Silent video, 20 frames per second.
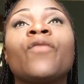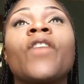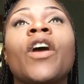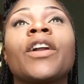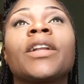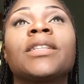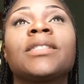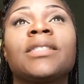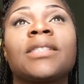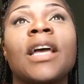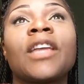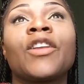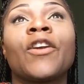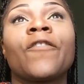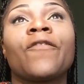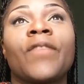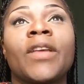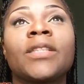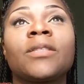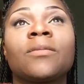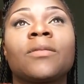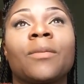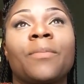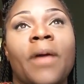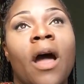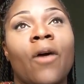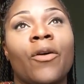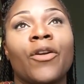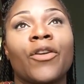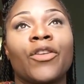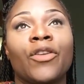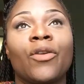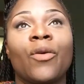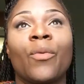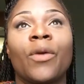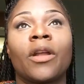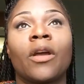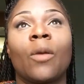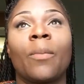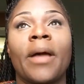already set your face with a powder, you
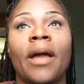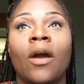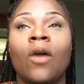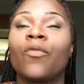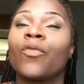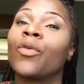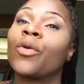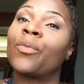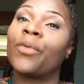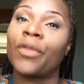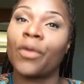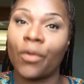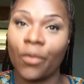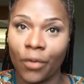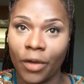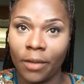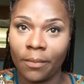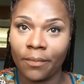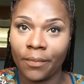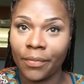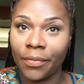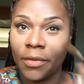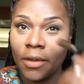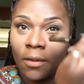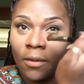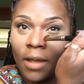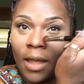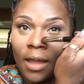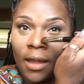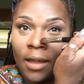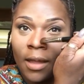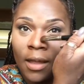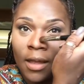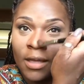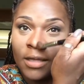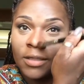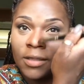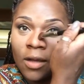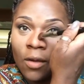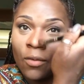don't want to go back over it with a cream, okay?
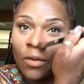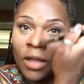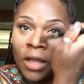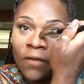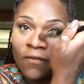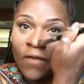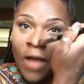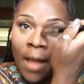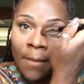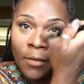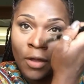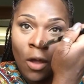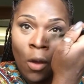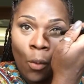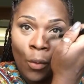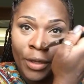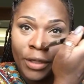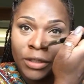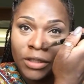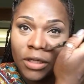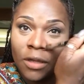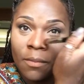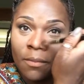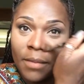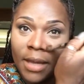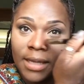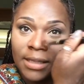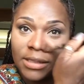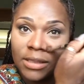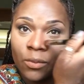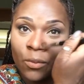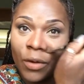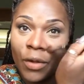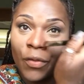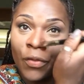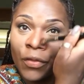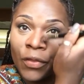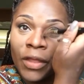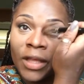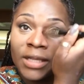So if I'm going to mess
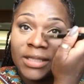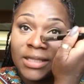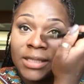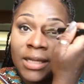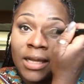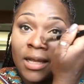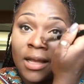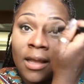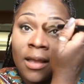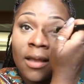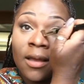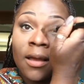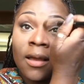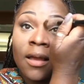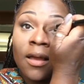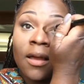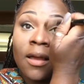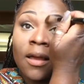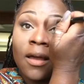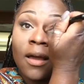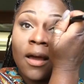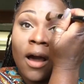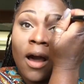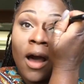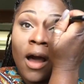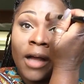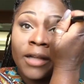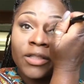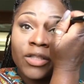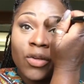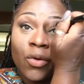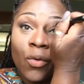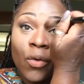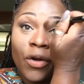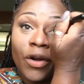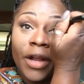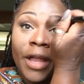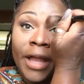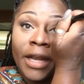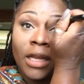with this
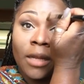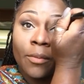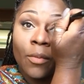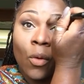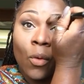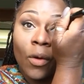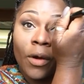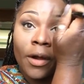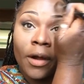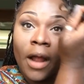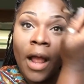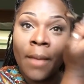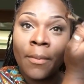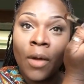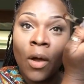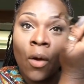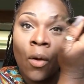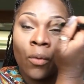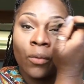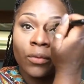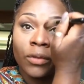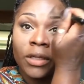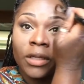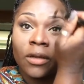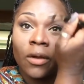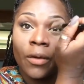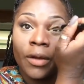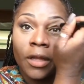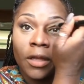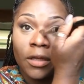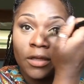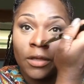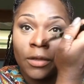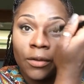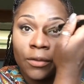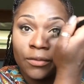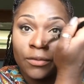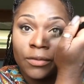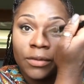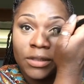contour anymore, I'm only going to
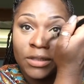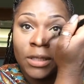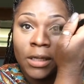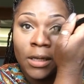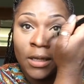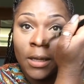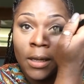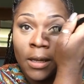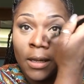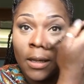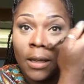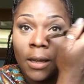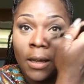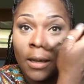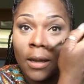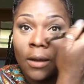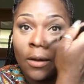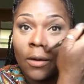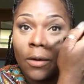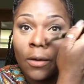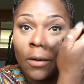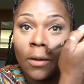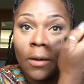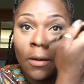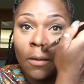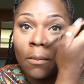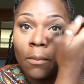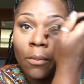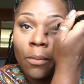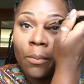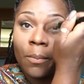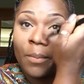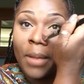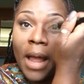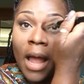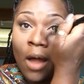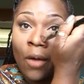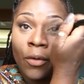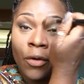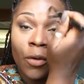use
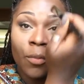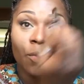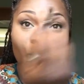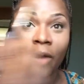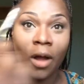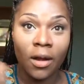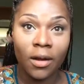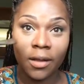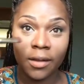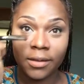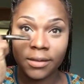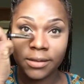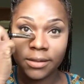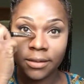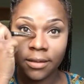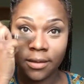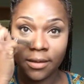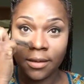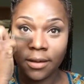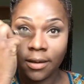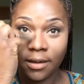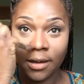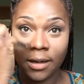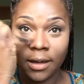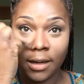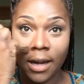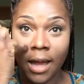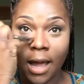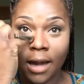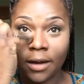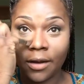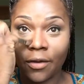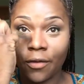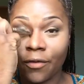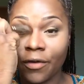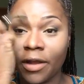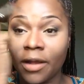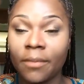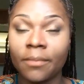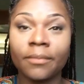powder products, not a
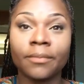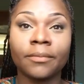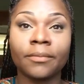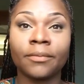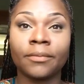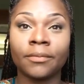cream.